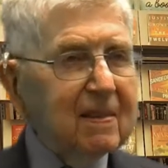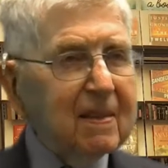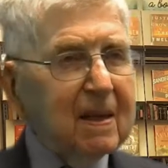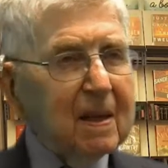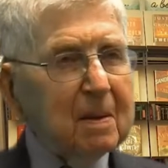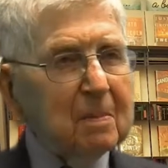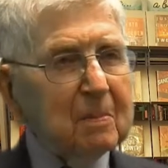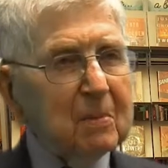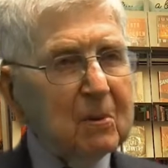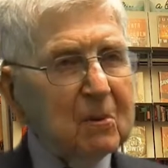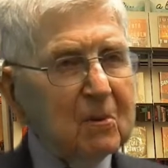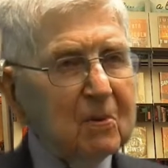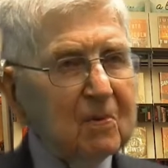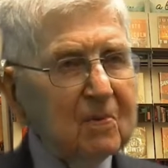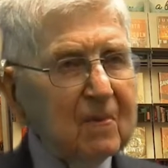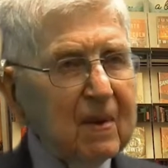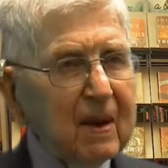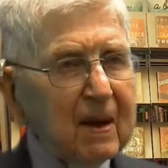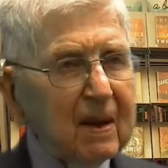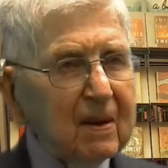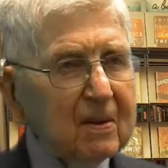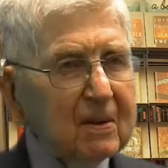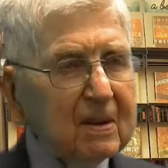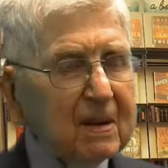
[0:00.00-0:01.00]
They moved
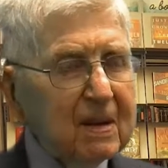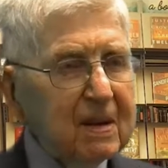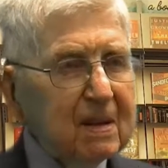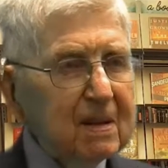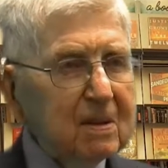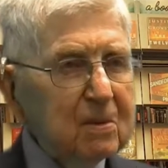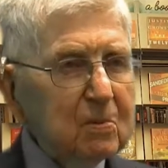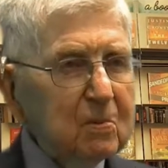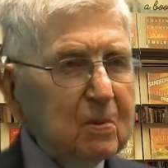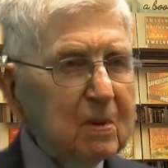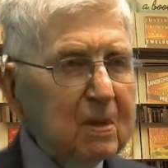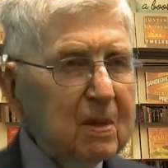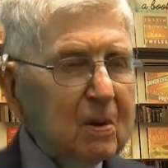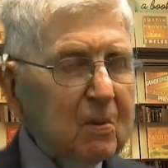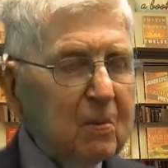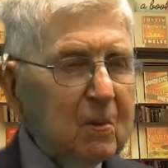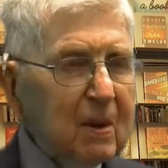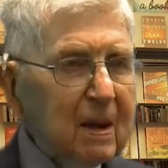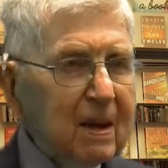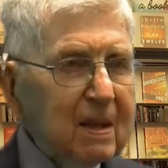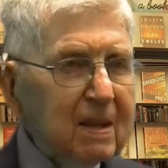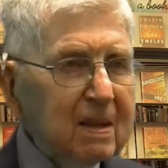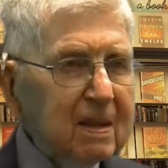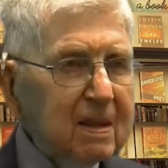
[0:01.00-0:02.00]
out east with a
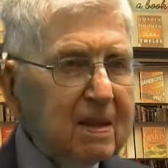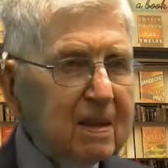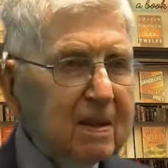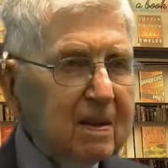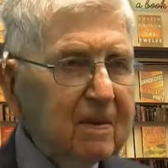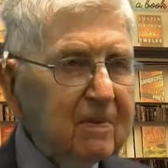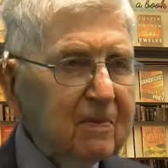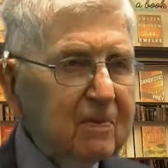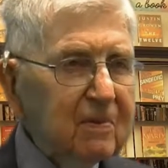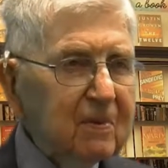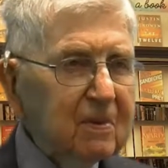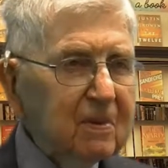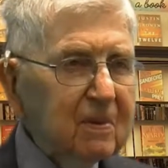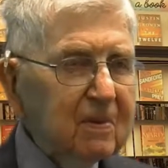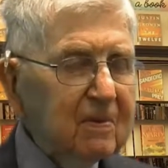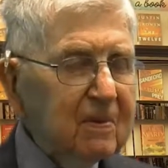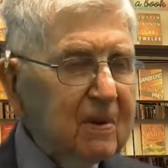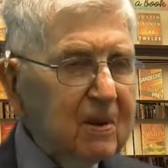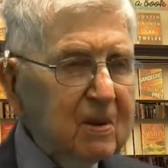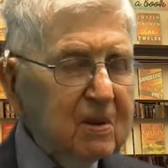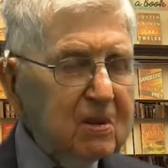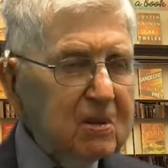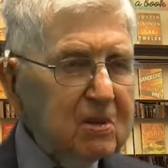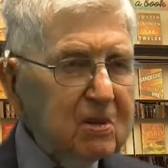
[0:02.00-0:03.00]
relative for a
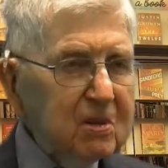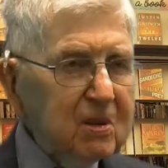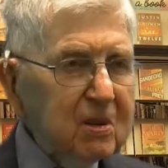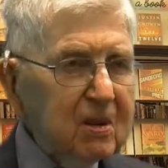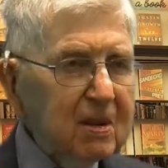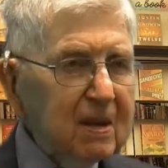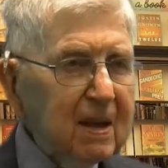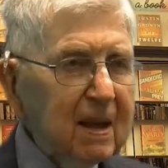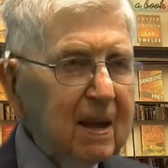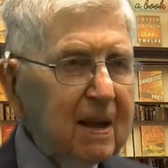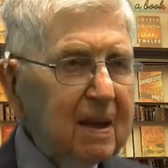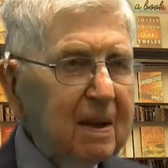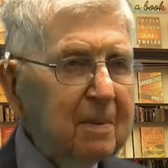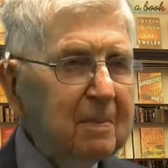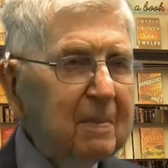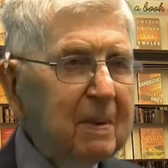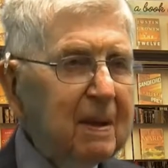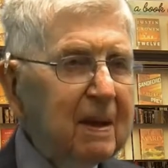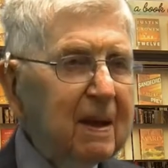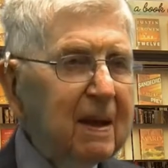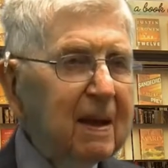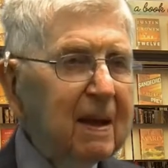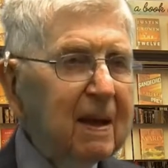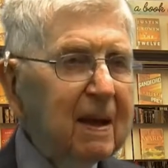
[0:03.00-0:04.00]
very short time,
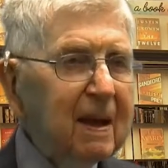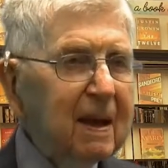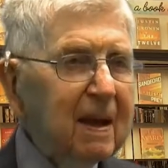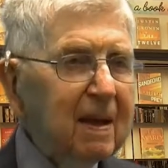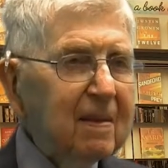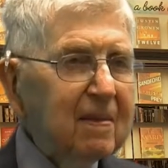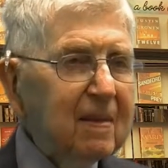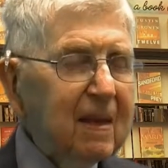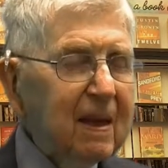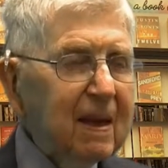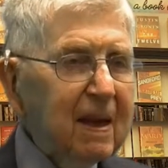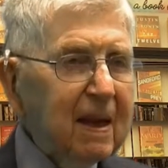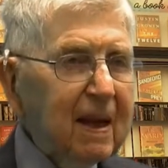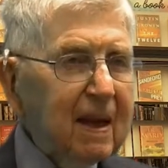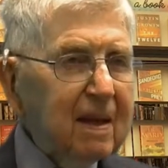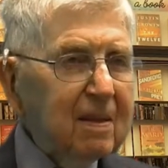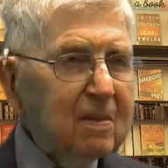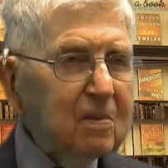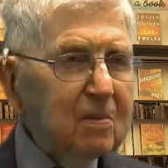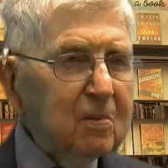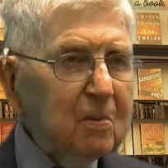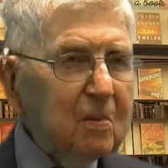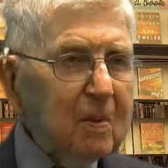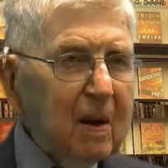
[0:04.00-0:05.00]
and they had
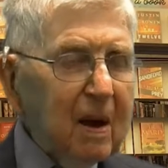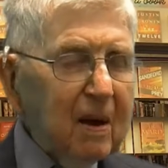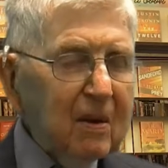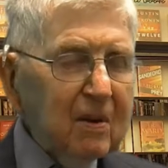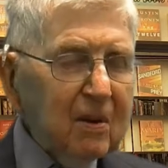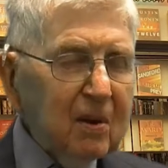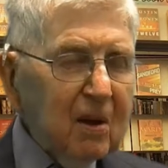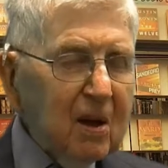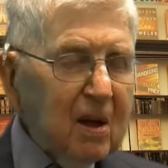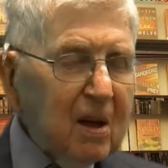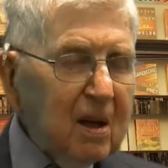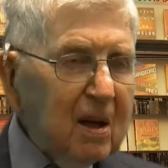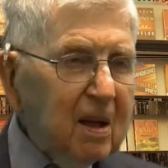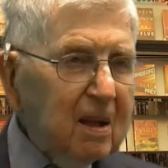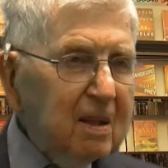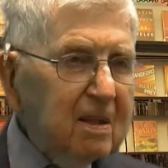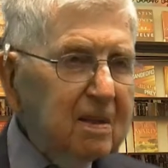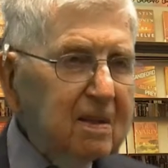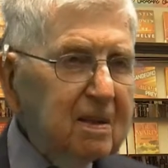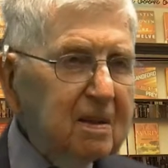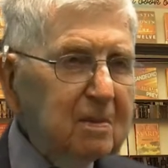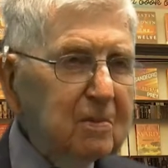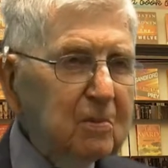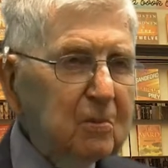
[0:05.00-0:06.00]
throughout
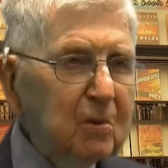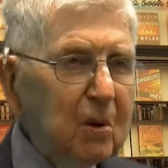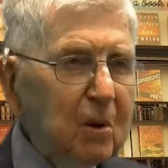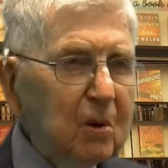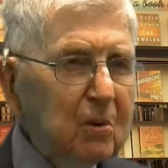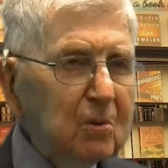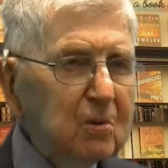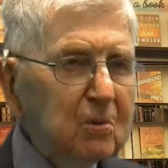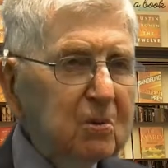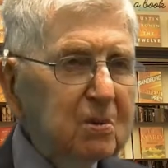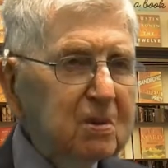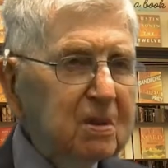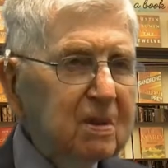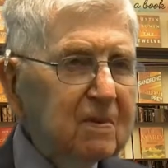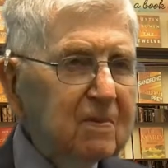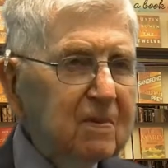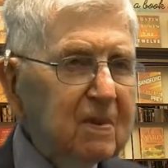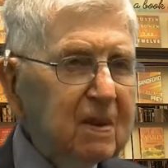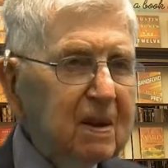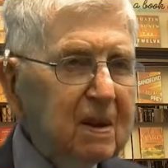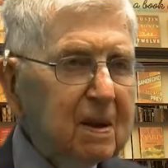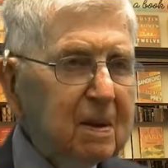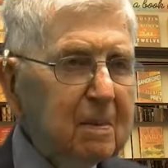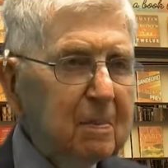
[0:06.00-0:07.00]
all the woes of
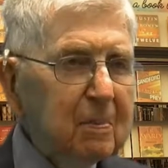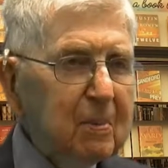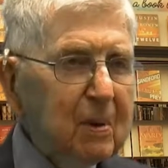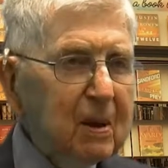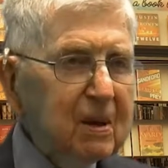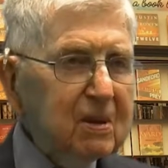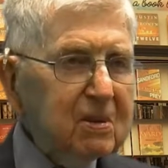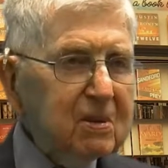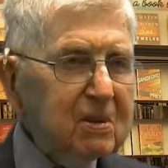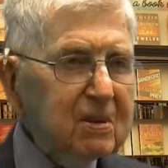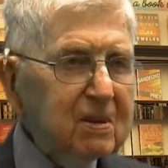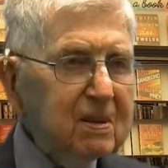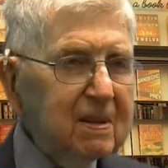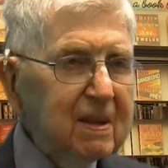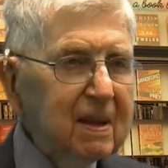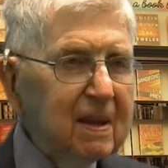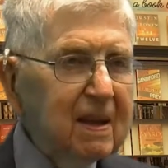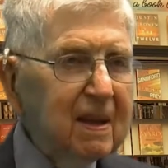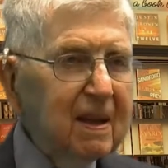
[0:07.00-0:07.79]
the Depression,